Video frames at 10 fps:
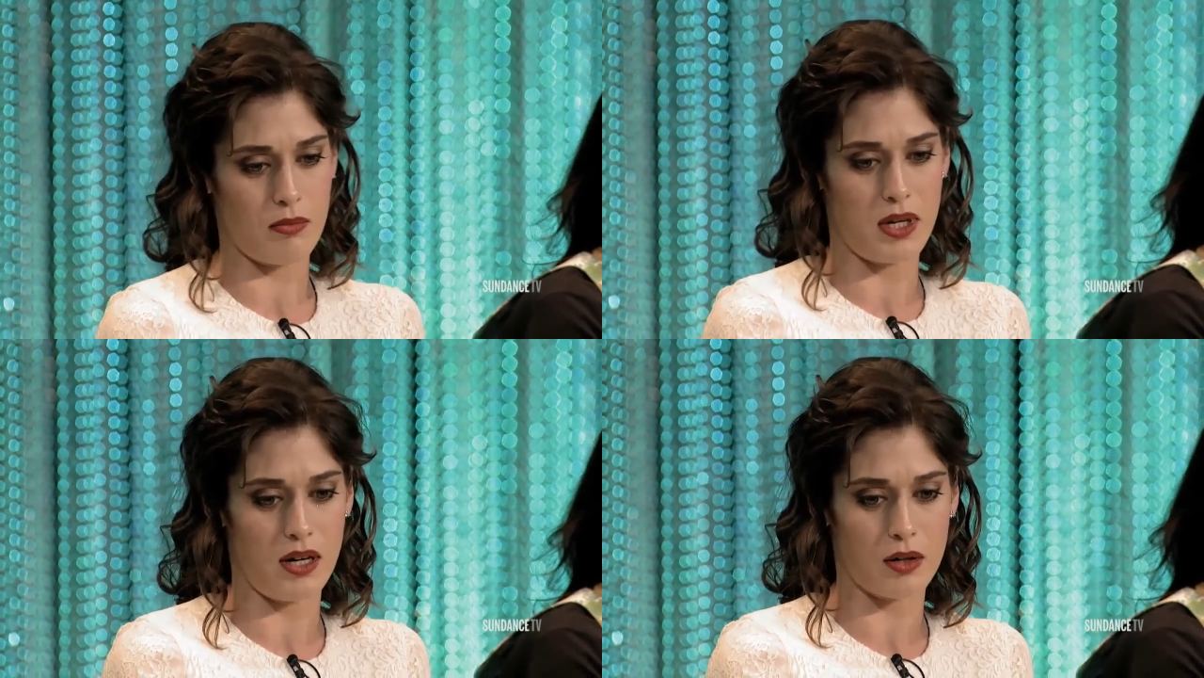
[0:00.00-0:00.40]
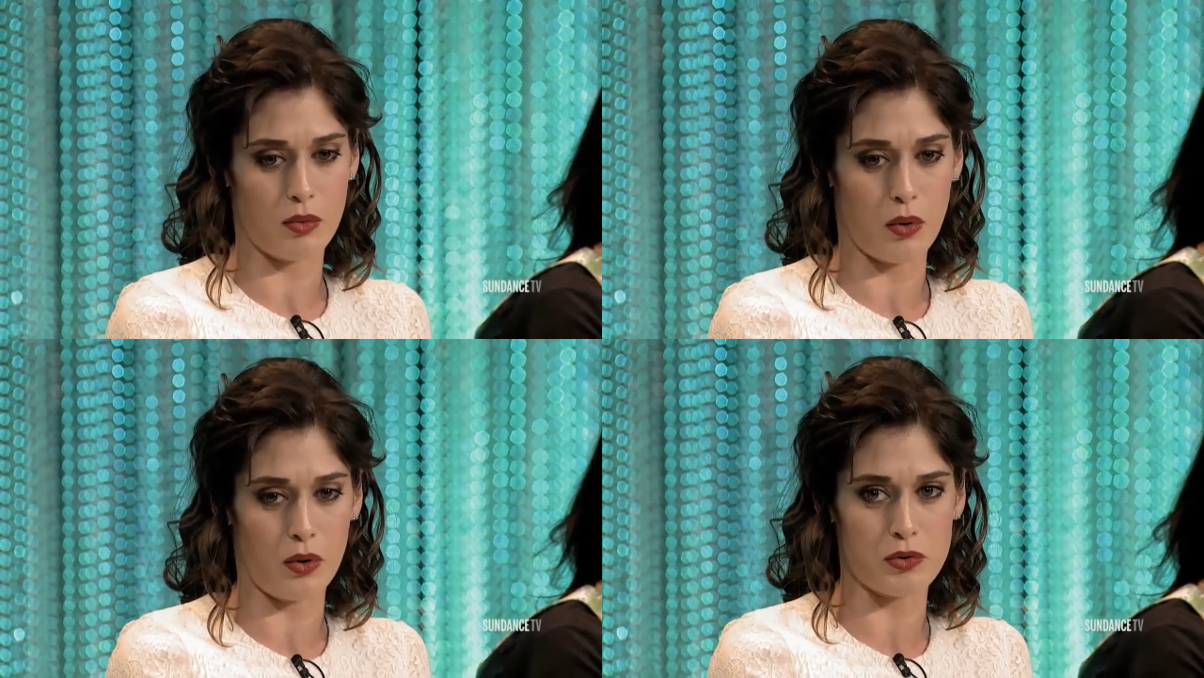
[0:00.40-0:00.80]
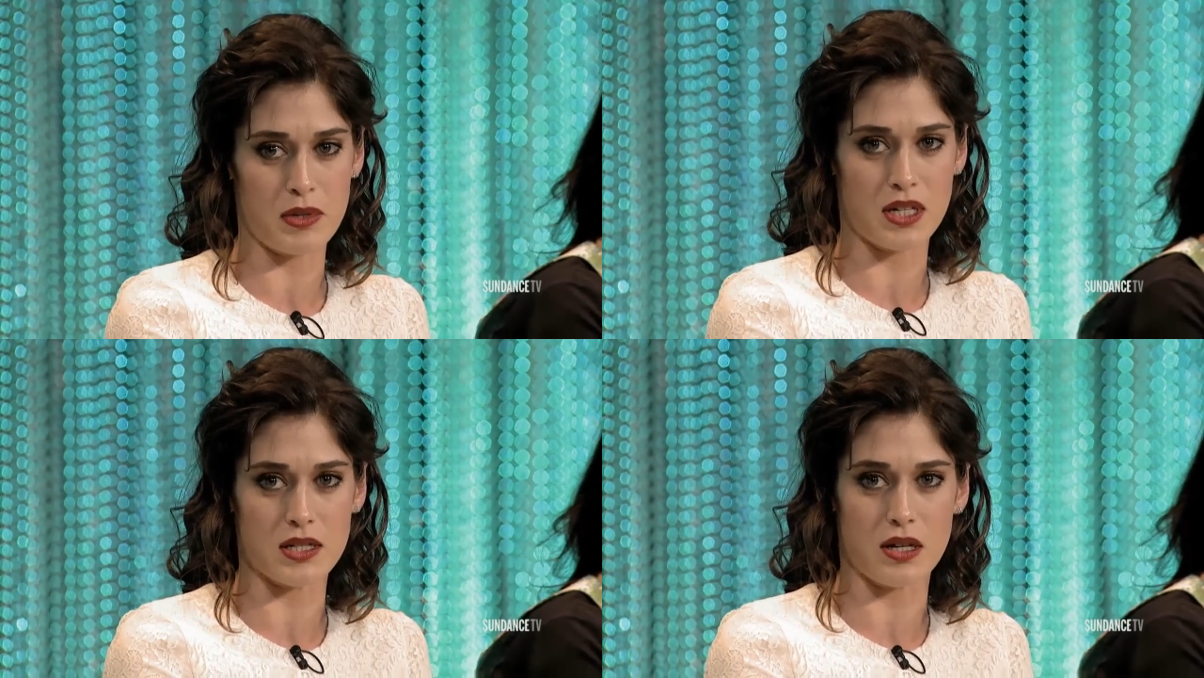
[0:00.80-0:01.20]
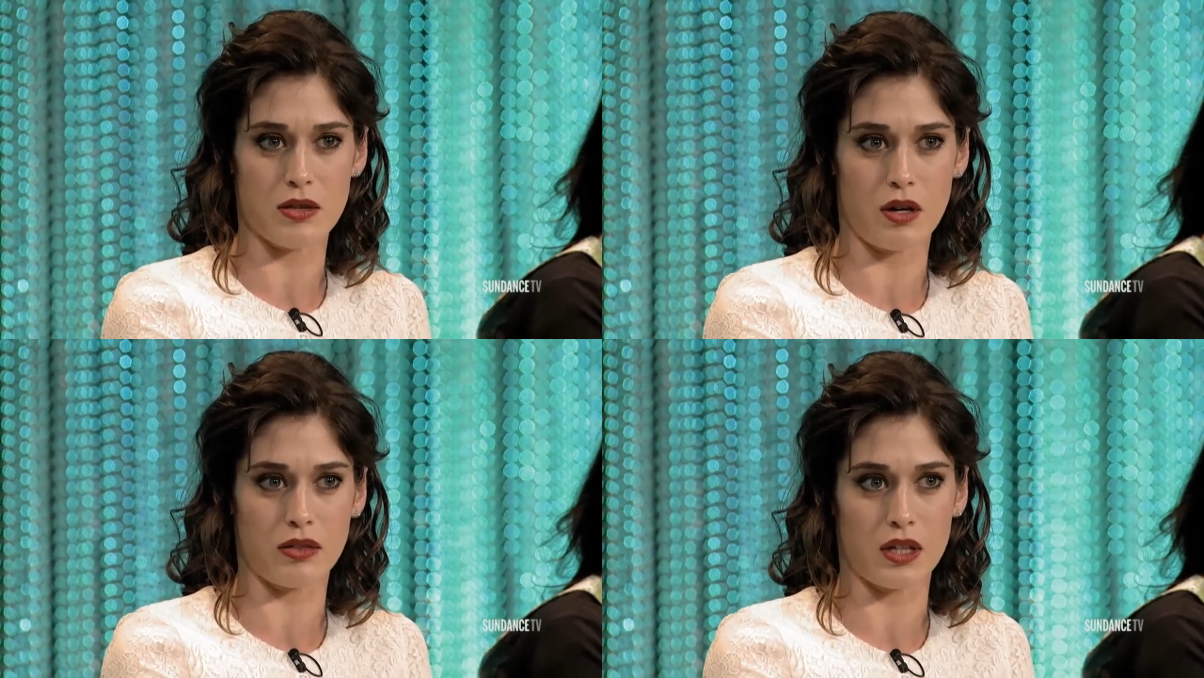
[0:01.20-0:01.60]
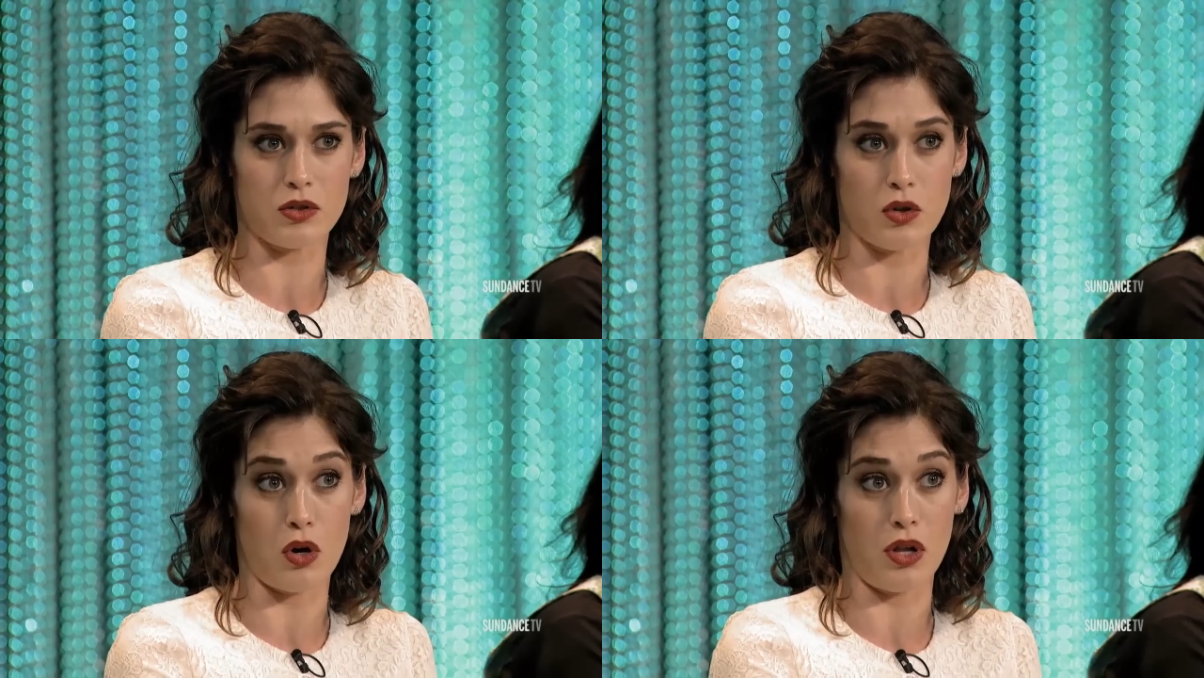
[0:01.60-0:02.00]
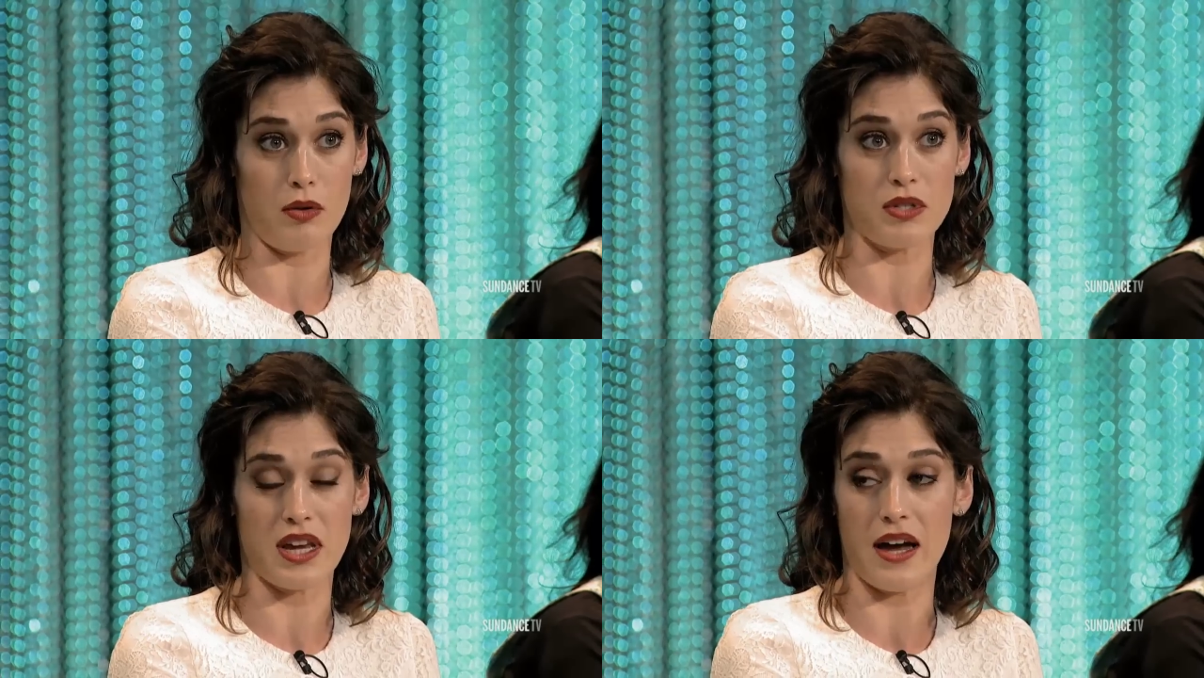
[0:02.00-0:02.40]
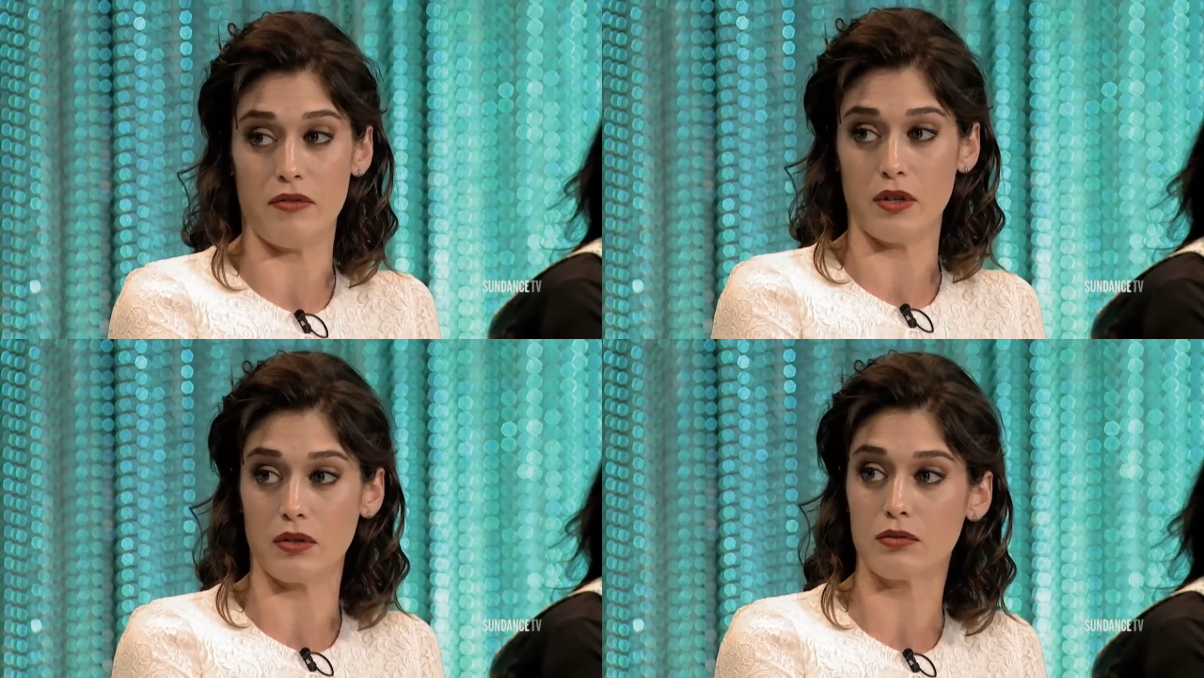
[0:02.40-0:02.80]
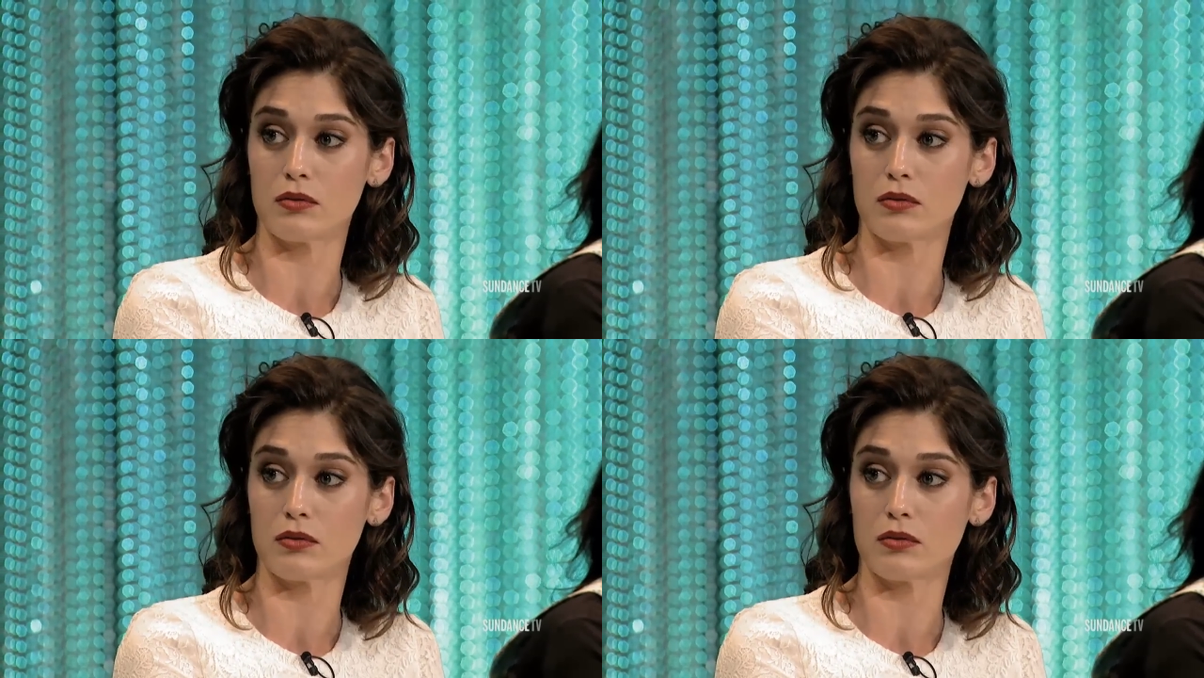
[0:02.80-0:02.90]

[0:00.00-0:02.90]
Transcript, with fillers: comedic roles because I thought that's all I was ever